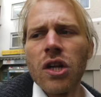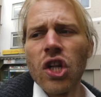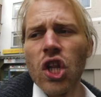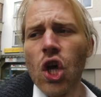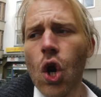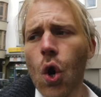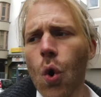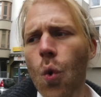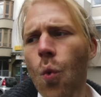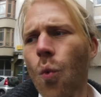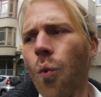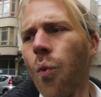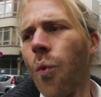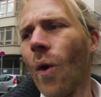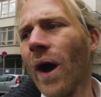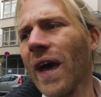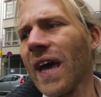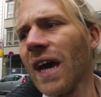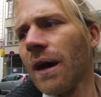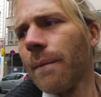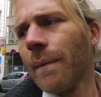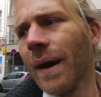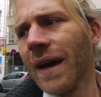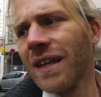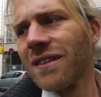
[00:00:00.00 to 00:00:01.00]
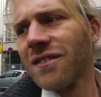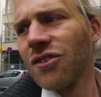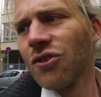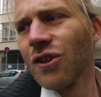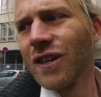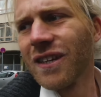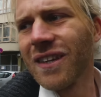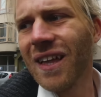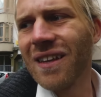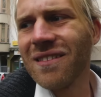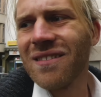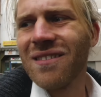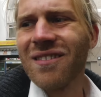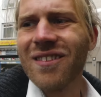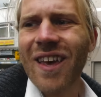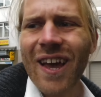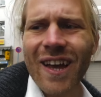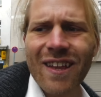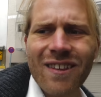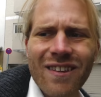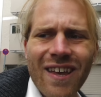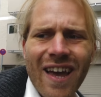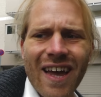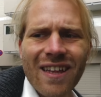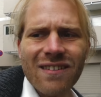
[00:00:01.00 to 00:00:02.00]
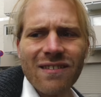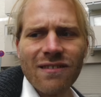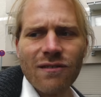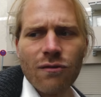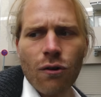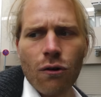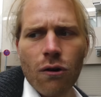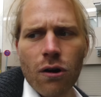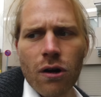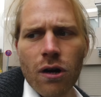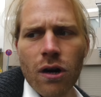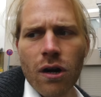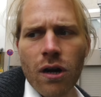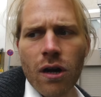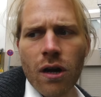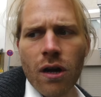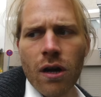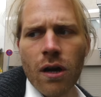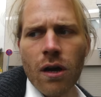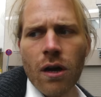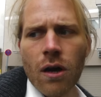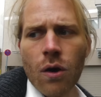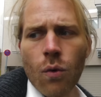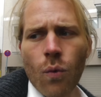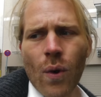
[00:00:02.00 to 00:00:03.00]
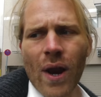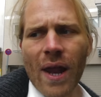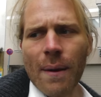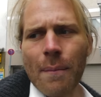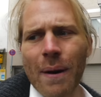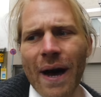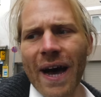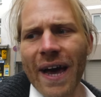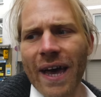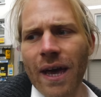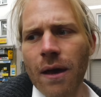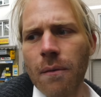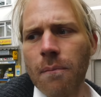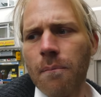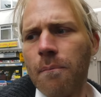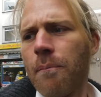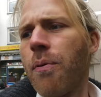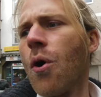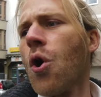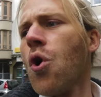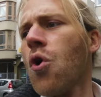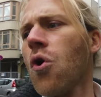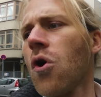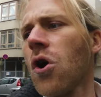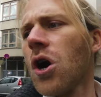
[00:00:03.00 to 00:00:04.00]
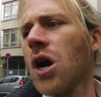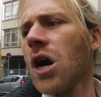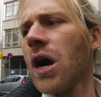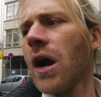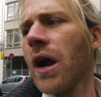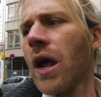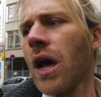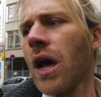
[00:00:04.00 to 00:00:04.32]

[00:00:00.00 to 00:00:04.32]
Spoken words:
No way I'm entering that second-hand store. What am I, poor?